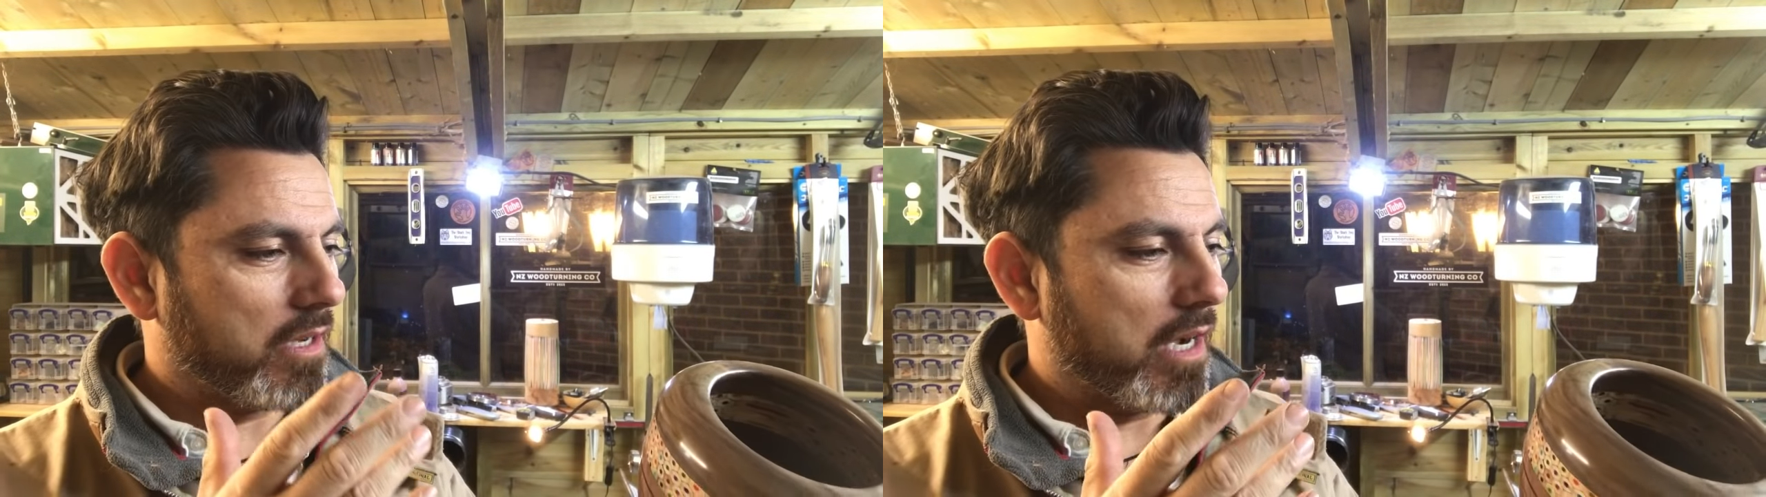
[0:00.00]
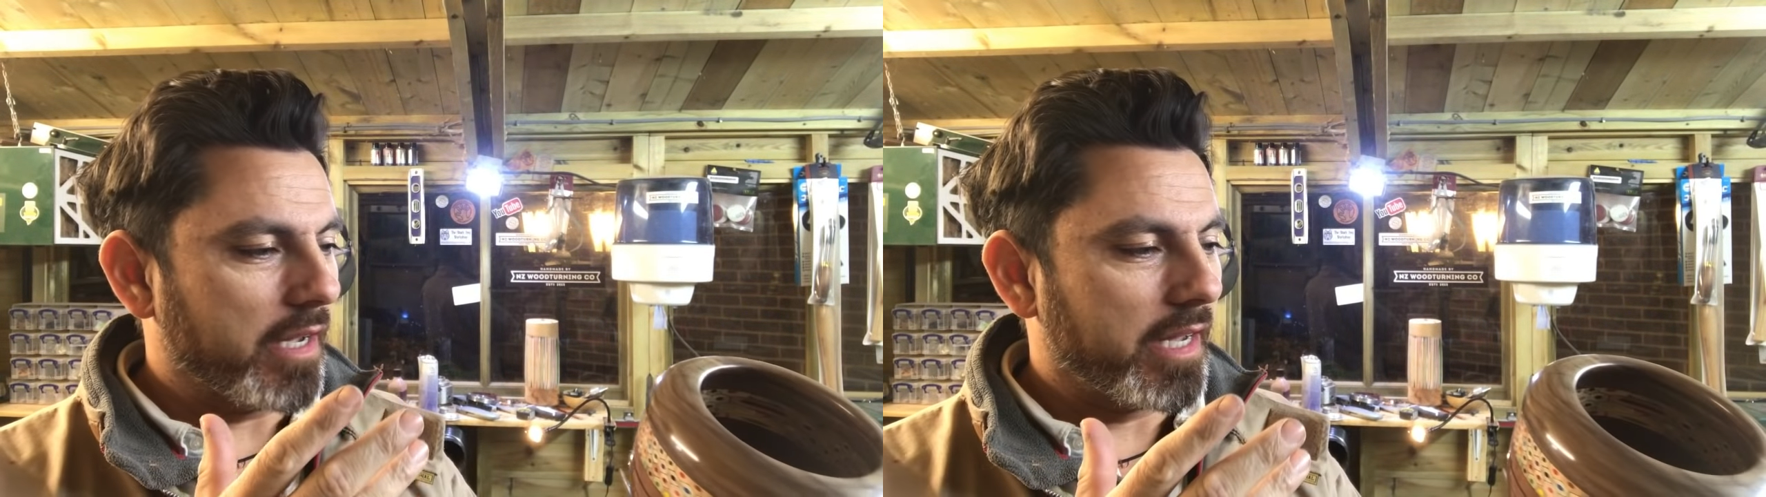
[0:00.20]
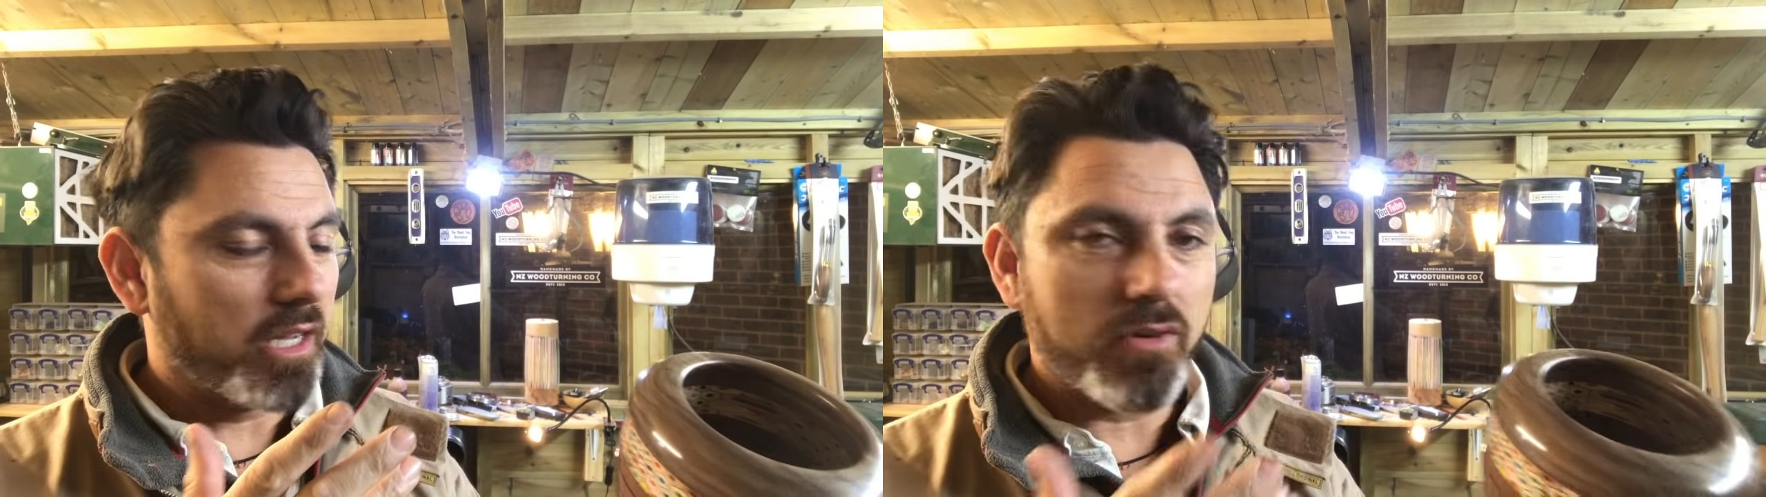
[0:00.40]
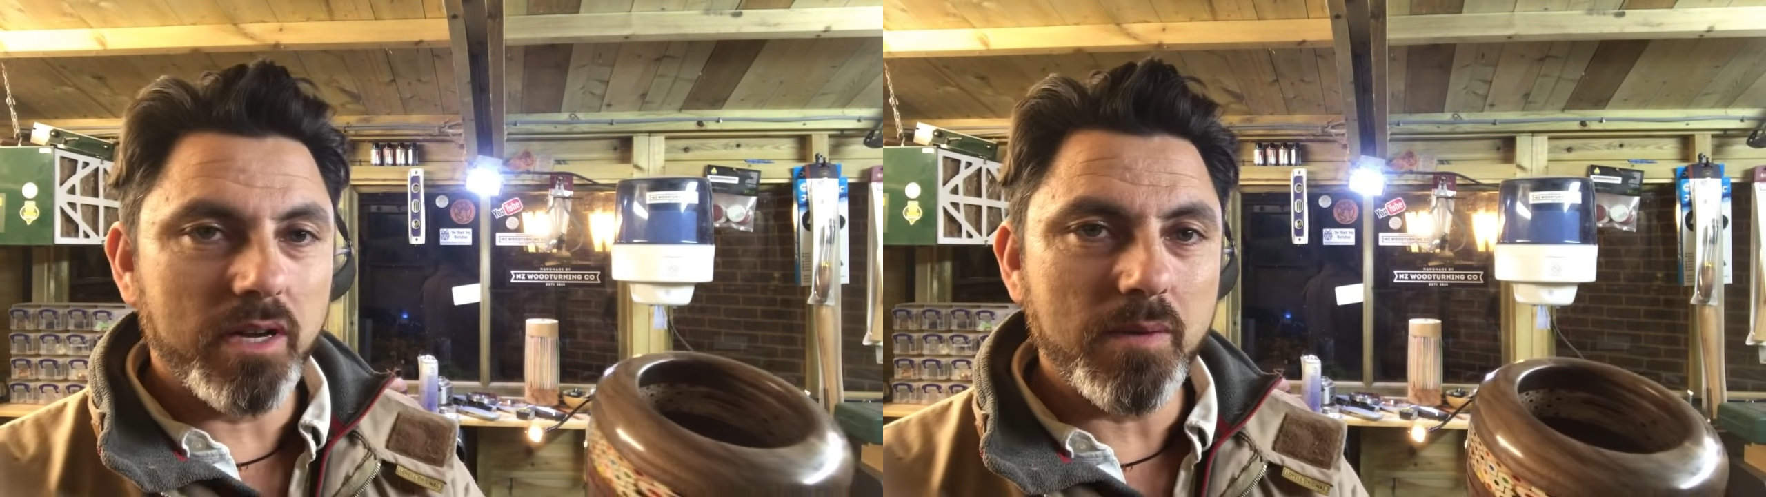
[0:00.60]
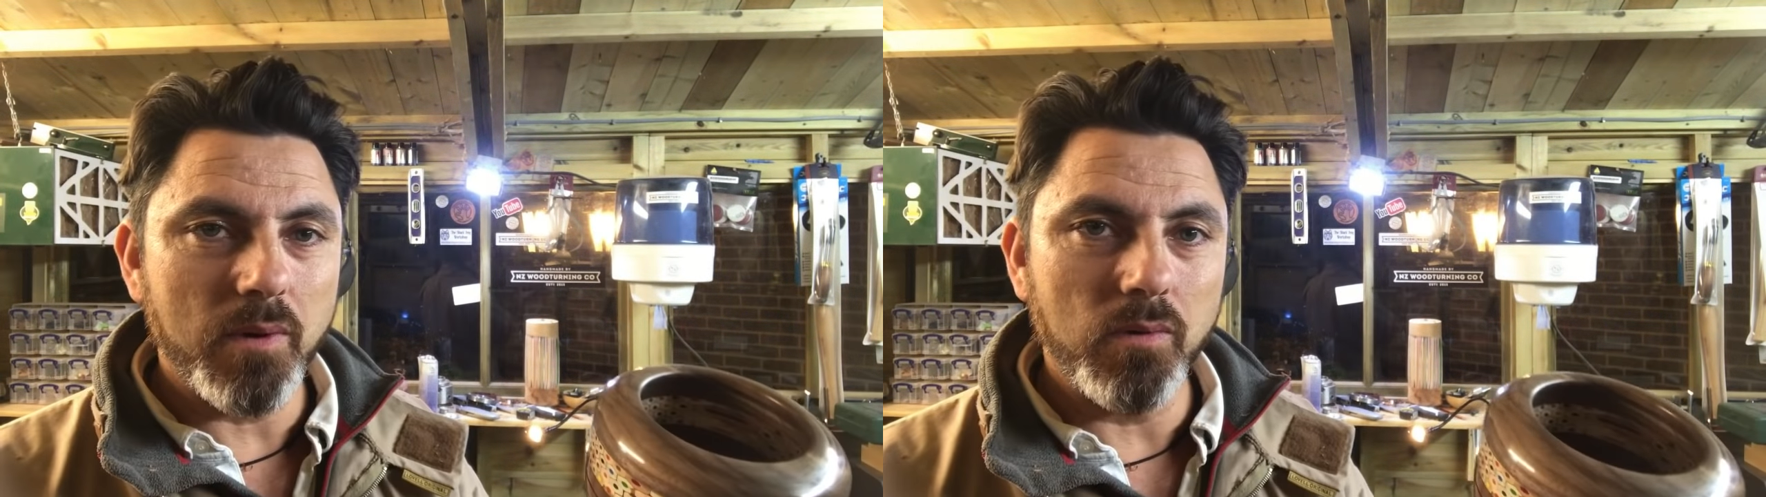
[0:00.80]
uh,
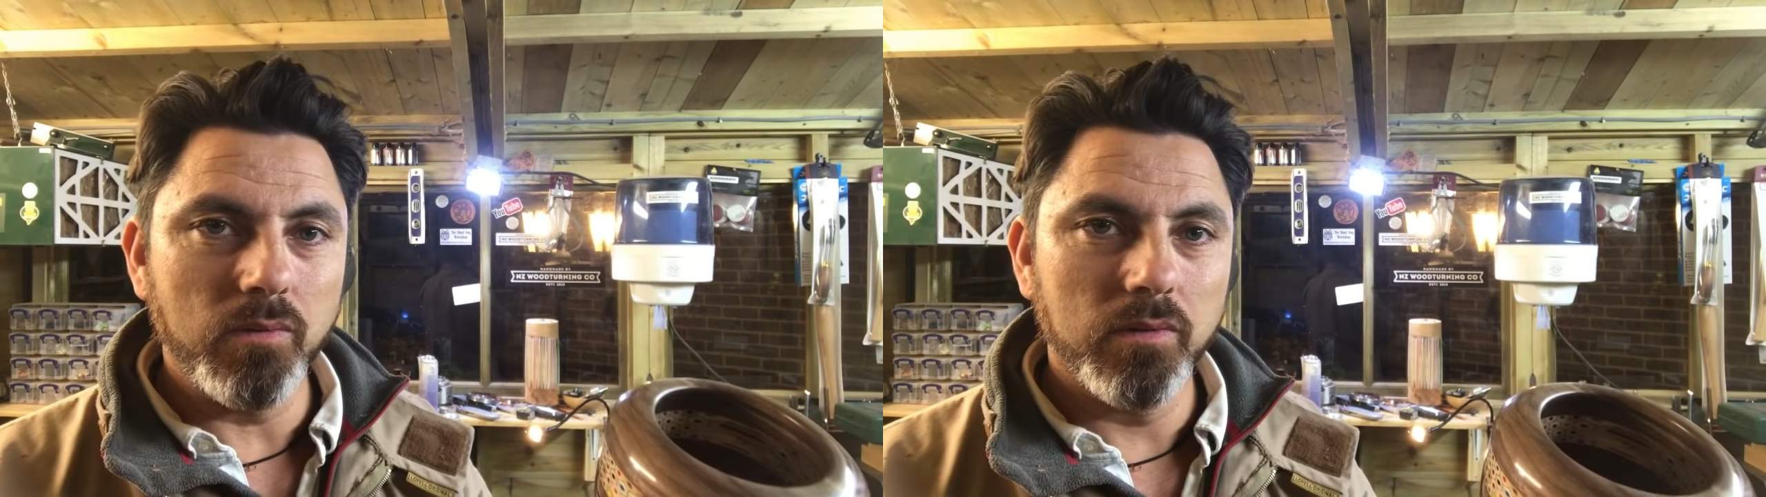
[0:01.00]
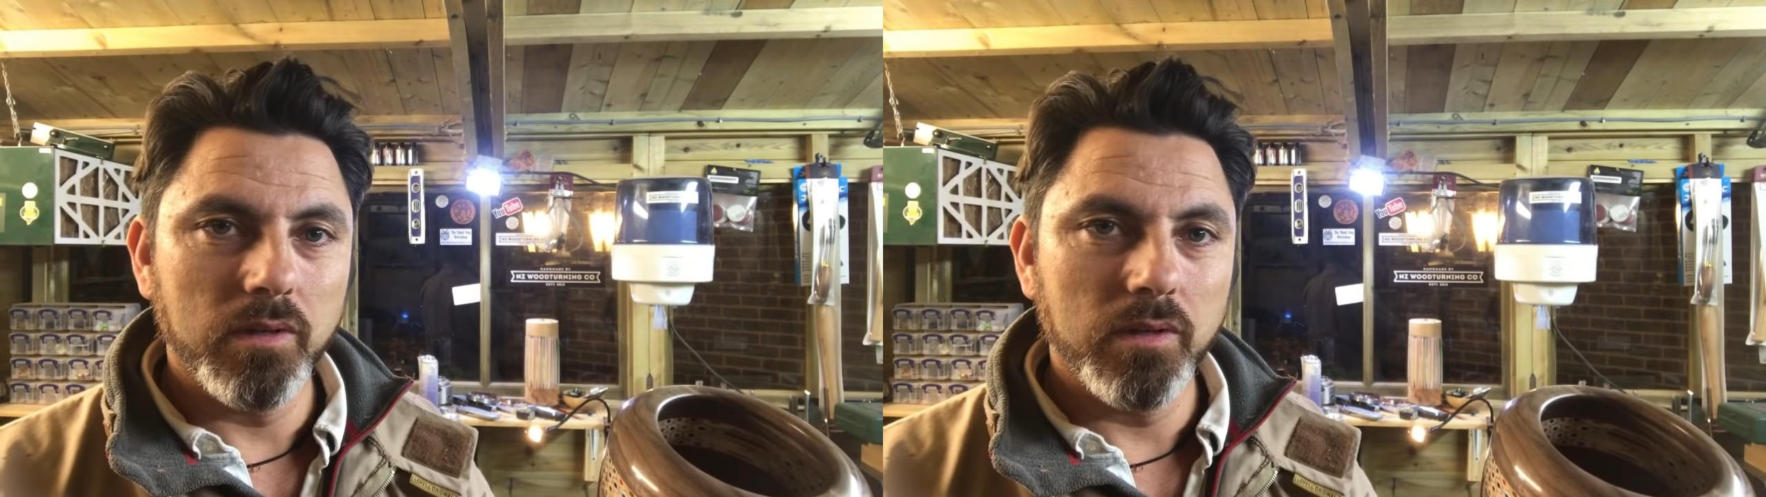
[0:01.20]
incredible,